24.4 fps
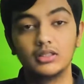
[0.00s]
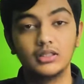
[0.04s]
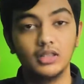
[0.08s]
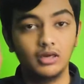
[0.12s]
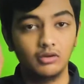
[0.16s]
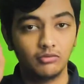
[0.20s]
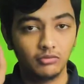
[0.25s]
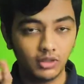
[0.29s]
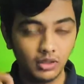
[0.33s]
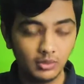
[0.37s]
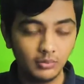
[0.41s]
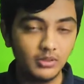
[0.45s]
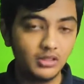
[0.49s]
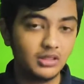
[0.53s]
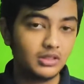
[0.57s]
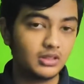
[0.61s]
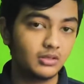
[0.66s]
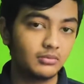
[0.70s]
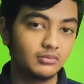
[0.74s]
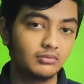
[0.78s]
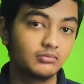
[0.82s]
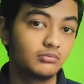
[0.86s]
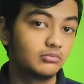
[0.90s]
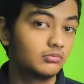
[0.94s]
there will be
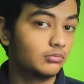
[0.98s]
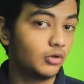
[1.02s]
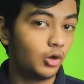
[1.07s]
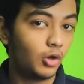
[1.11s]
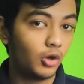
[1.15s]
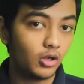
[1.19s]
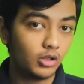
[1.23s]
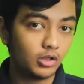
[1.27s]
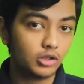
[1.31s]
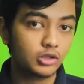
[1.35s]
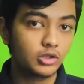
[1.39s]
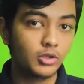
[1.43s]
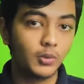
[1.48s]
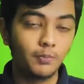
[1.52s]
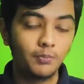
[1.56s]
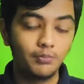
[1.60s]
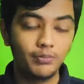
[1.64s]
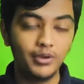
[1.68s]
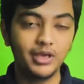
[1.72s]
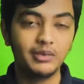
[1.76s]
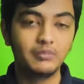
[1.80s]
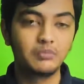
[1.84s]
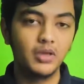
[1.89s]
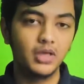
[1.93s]
some also
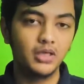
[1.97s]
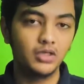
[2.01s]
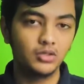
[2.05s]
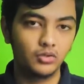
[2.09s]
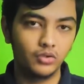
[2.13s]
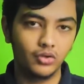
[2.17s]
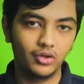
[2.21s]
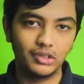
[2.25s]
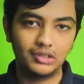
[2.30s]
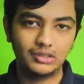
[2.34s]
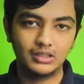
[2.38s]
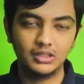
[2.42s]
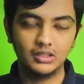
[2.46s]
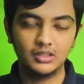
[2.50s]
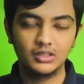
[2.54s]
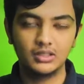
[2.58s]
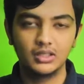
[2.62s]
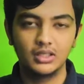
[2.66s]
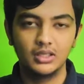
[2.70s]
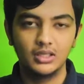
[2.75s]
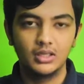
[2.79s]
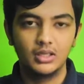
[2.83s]
big noises.